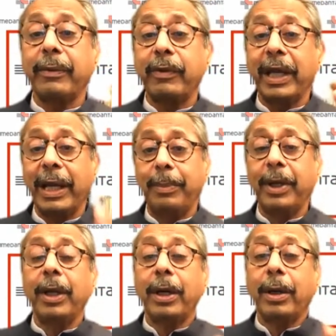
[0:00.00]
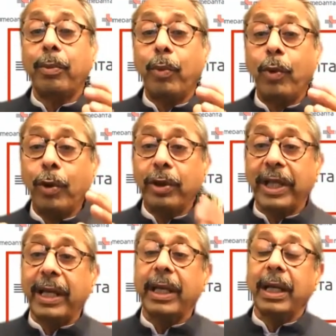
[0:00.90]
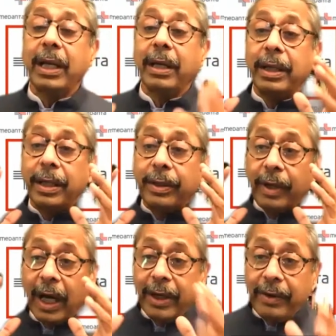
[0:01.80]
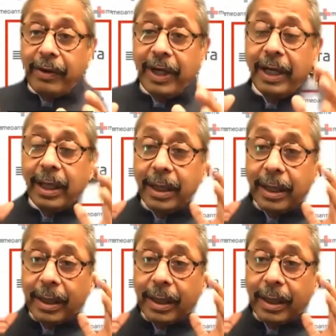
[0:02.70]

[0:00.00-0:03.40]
We helped more than 100